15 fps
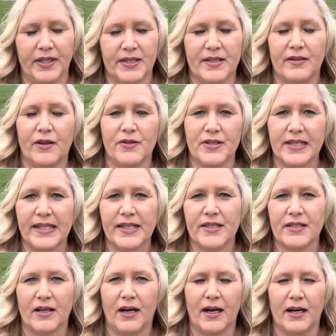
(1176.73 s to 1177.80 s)
Those links
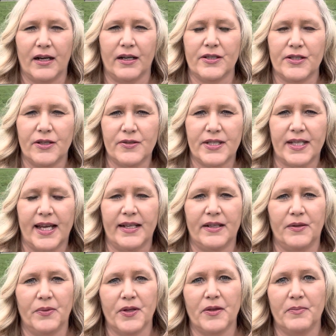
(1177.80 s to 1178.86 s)
are associated
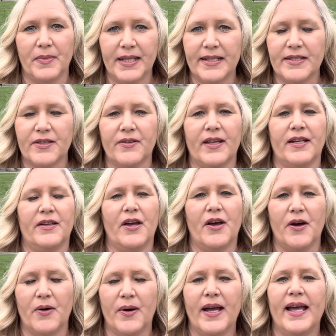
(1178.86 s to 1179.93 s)
with me, so they
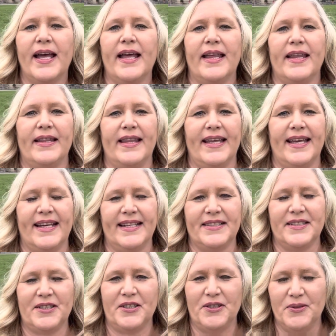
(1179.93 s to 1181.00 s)
know that
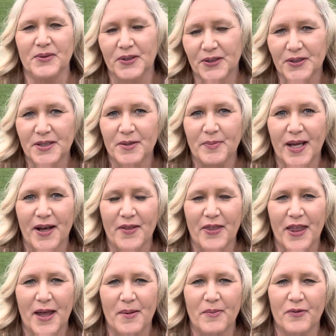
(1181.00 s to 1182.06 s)
you learned about
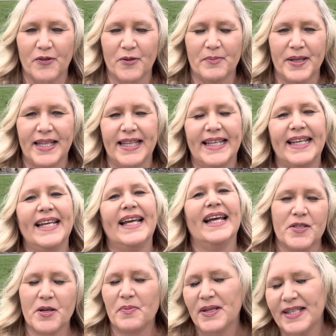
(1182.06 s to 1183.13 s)
them from me.
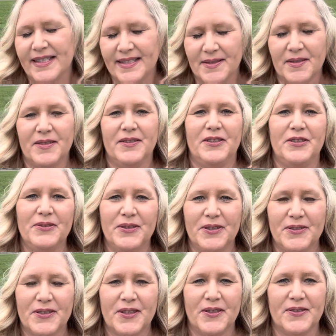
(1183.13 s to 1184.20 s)
So please do
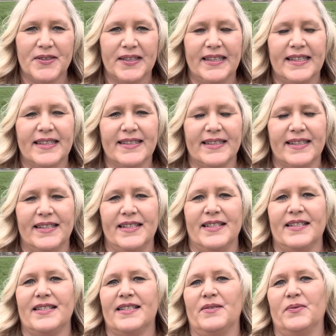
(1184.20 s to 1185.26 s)
use those links. It
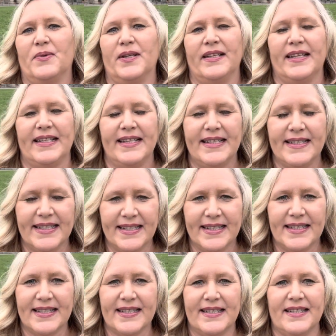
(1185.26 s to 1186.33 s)
is one of the
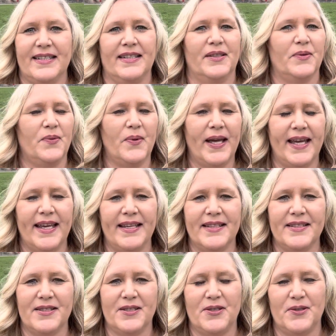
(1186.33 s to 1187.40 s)
easiest
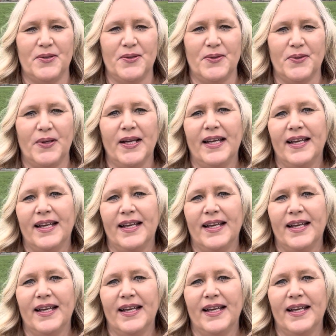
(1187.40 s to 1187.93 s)
ways to